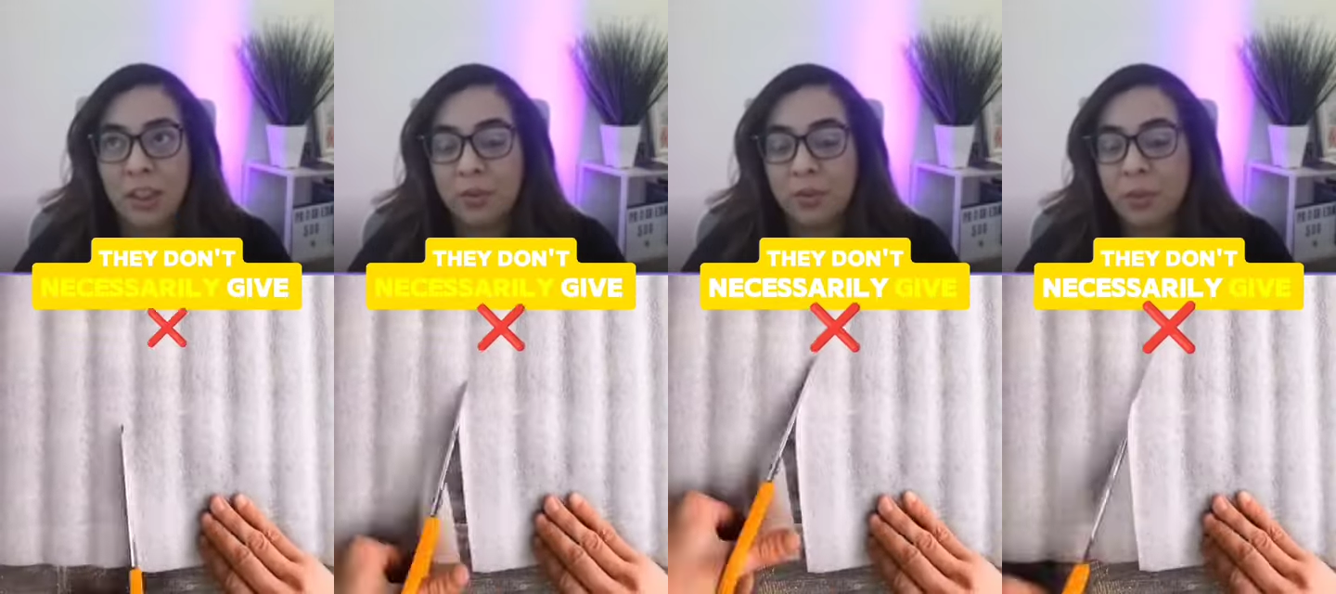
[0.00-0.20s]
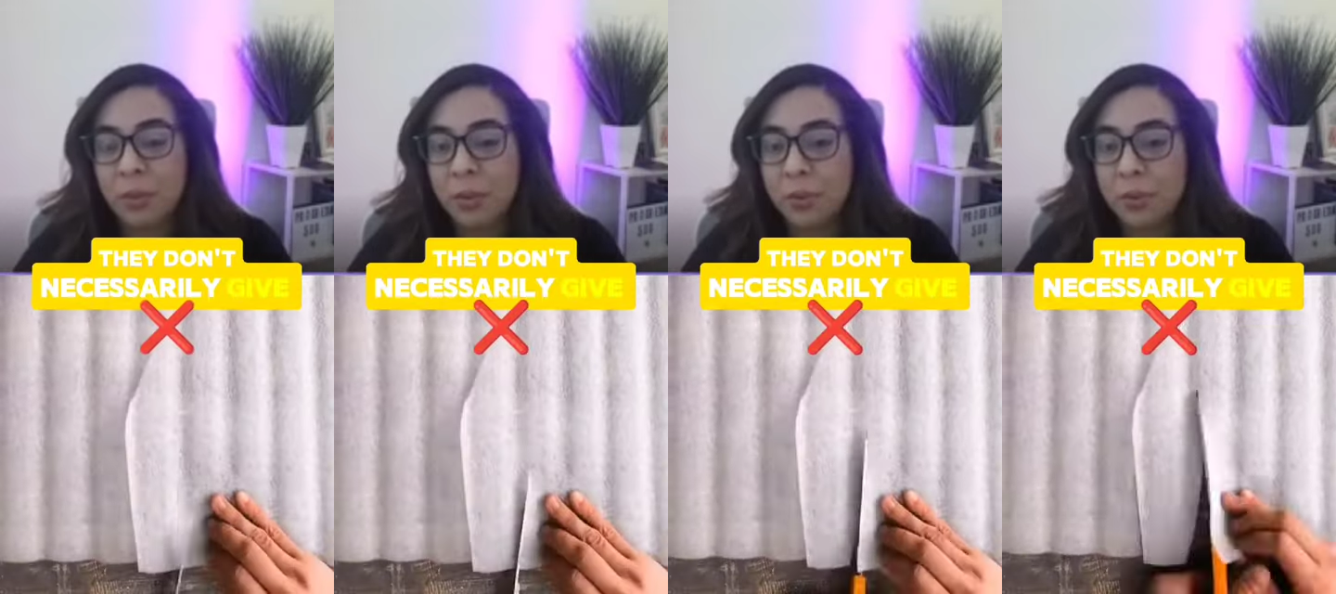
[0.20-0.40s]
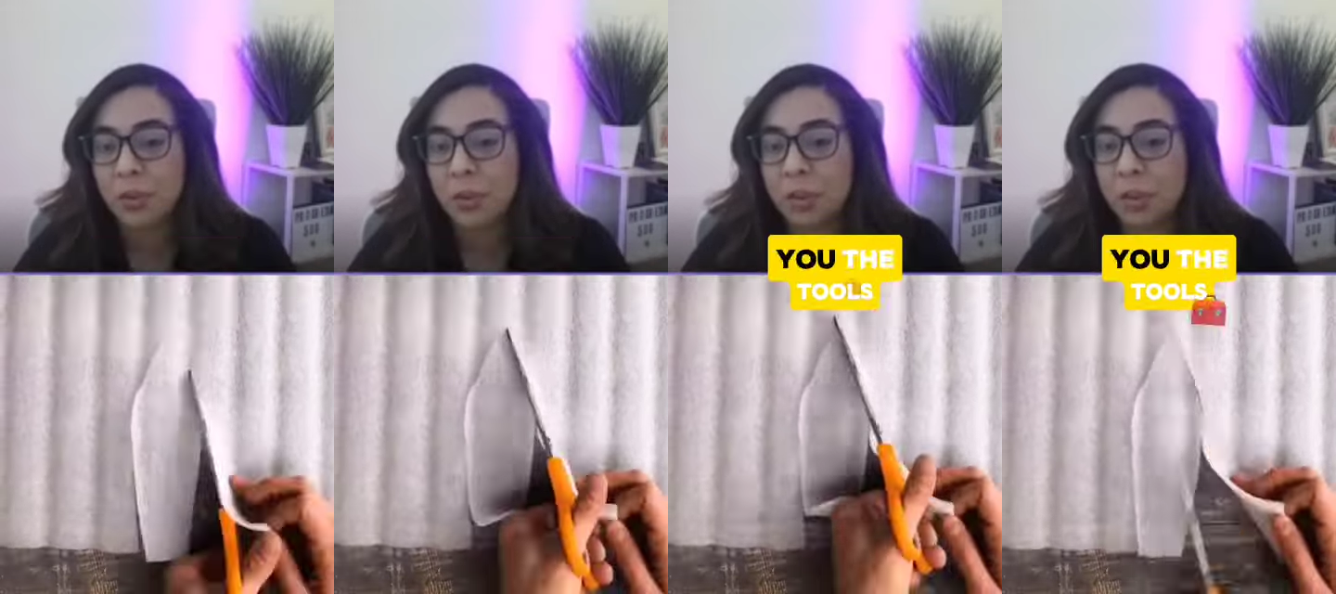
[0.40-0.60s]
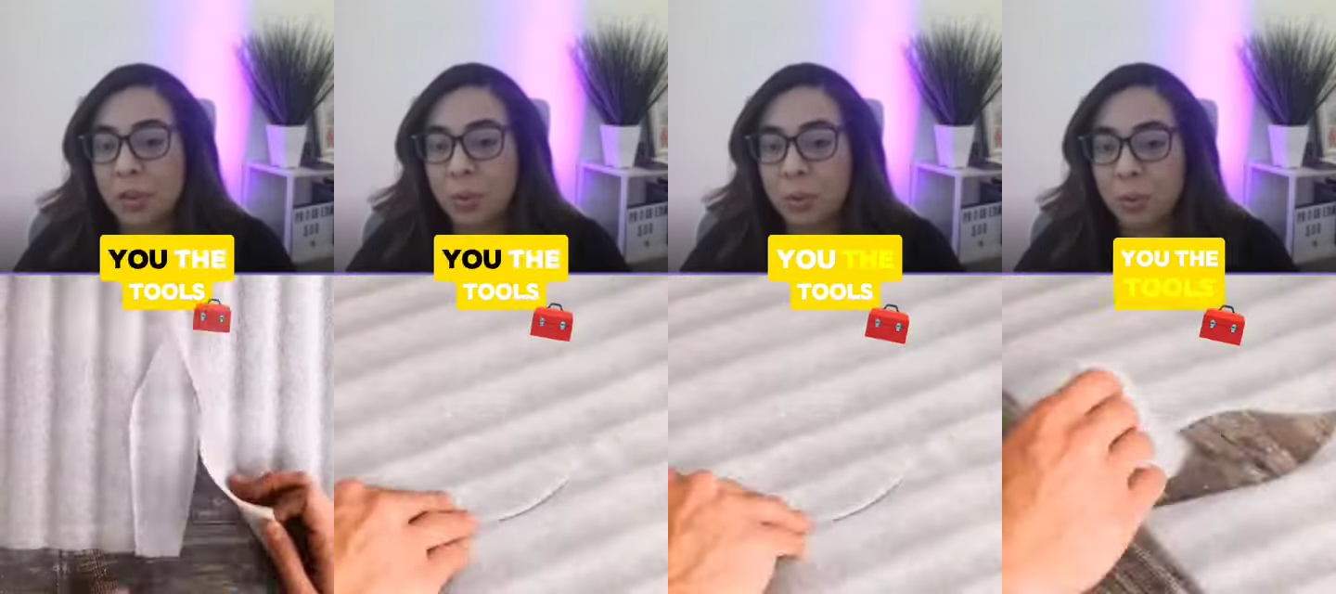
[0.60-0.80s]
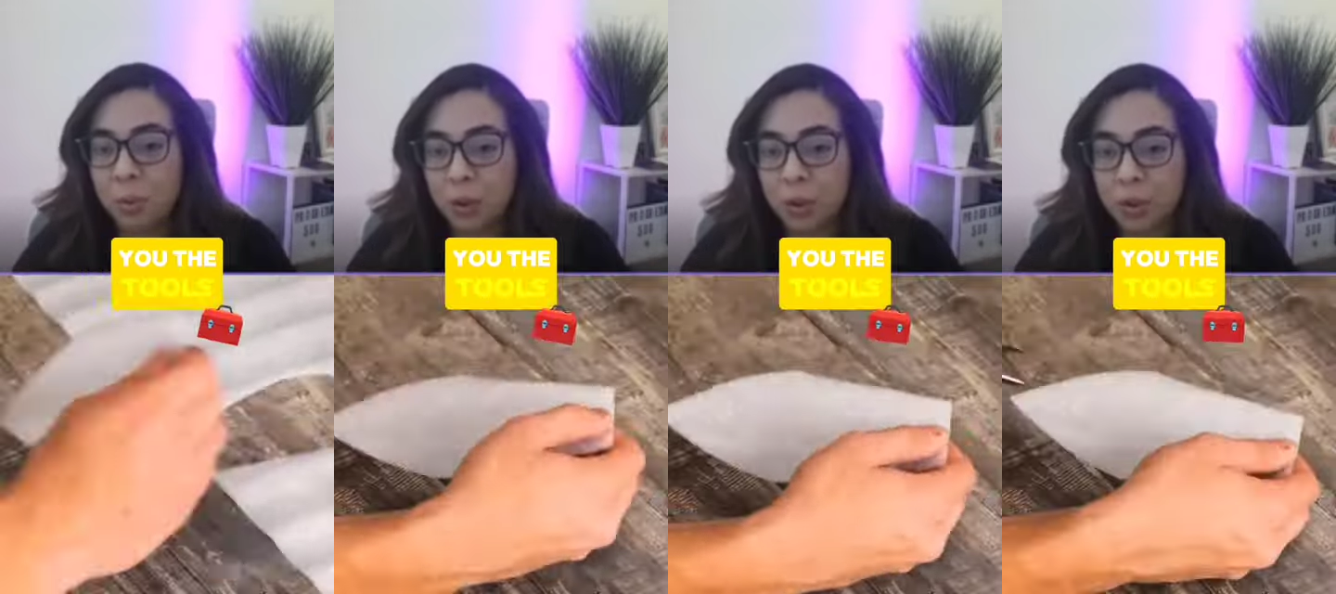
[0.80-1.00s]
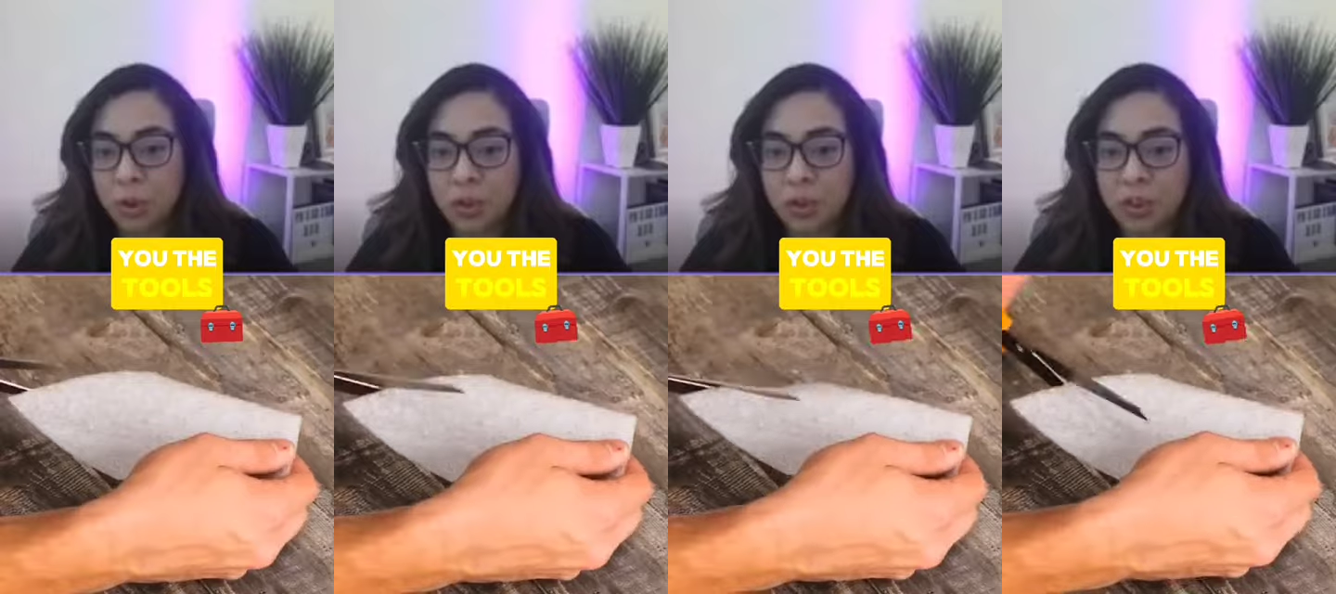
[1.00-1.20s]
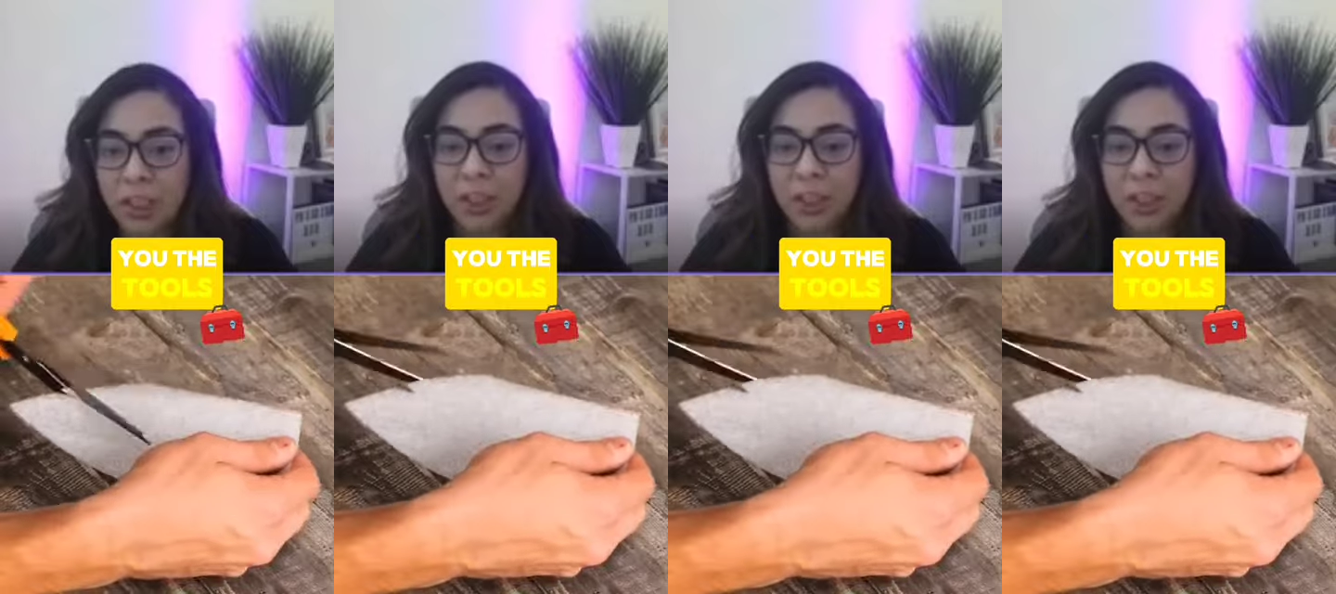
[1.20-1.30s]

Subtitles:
give you the tools.